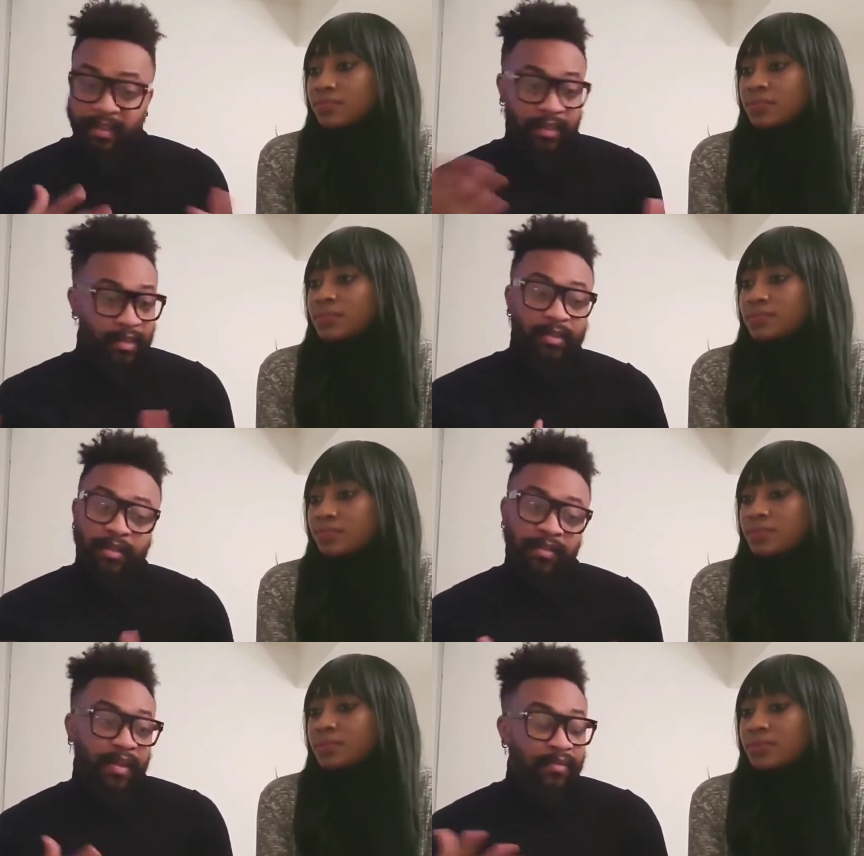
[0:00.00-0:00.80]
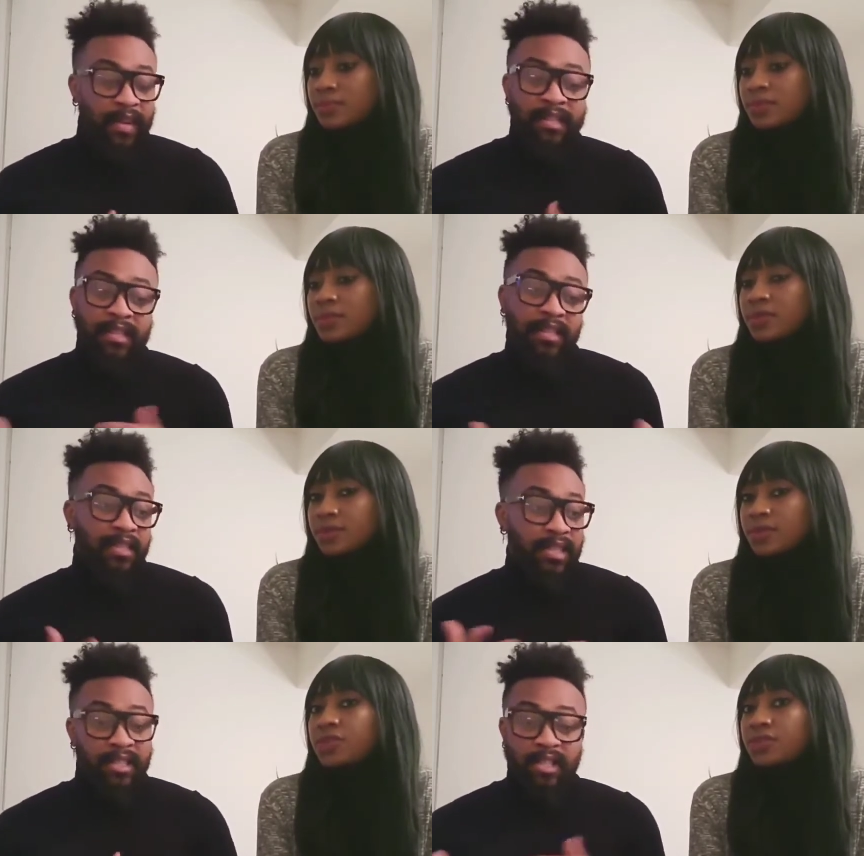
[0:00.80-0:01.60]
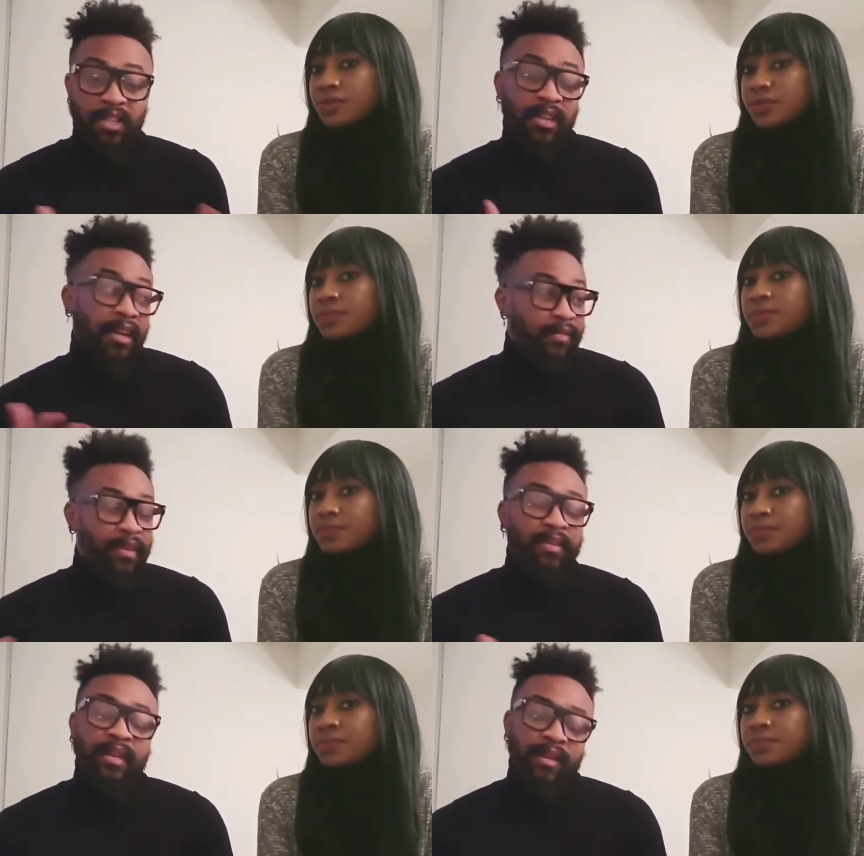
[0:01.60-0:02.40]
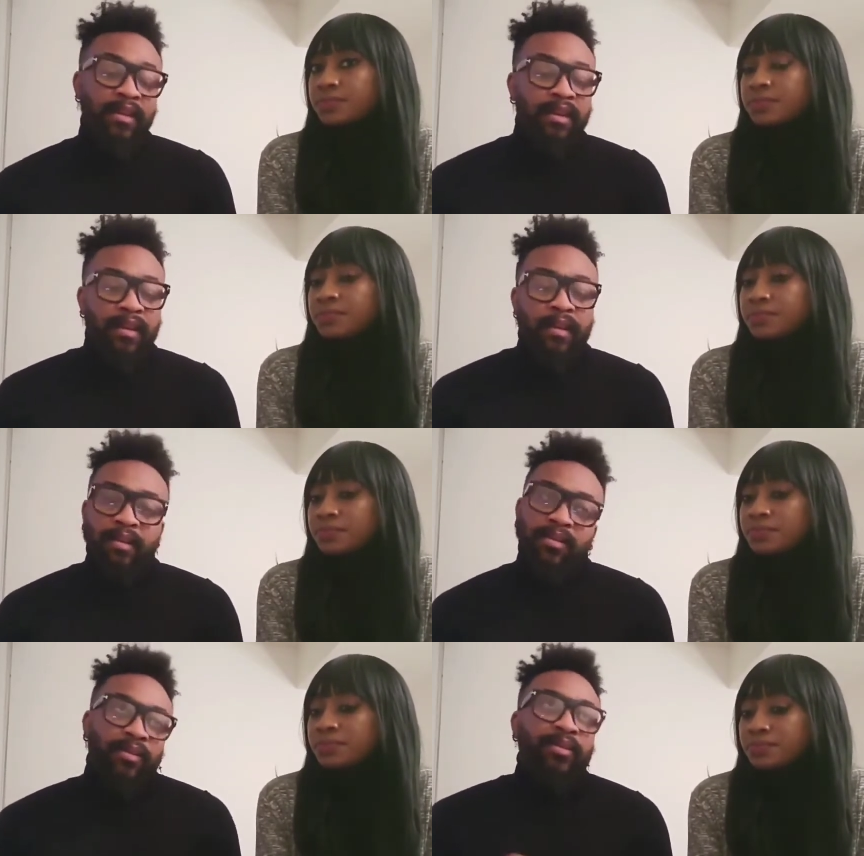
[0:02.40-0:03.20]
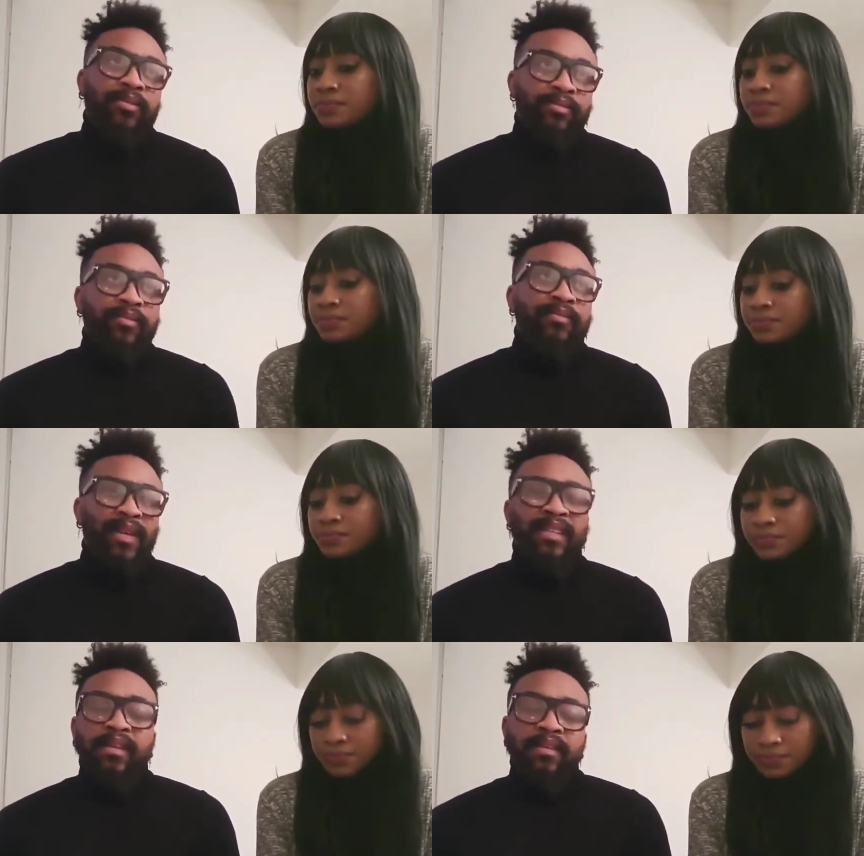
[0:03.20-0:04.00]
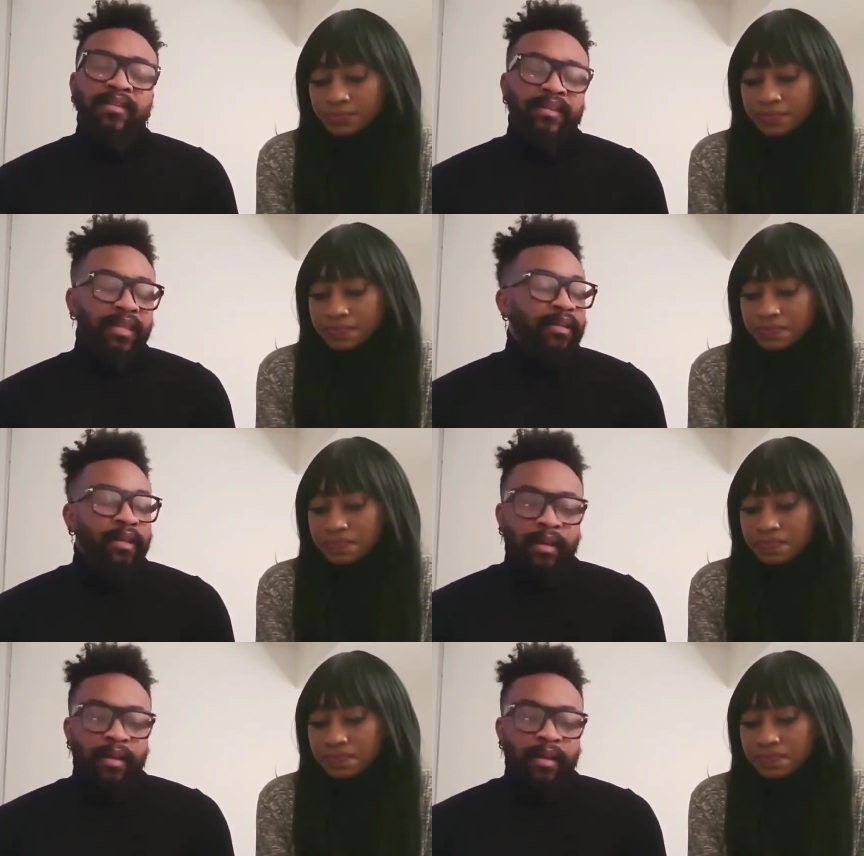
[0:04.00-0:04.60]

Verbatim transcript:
Speaker 1: you know if adversity is hitting your level yeah so at the end of the day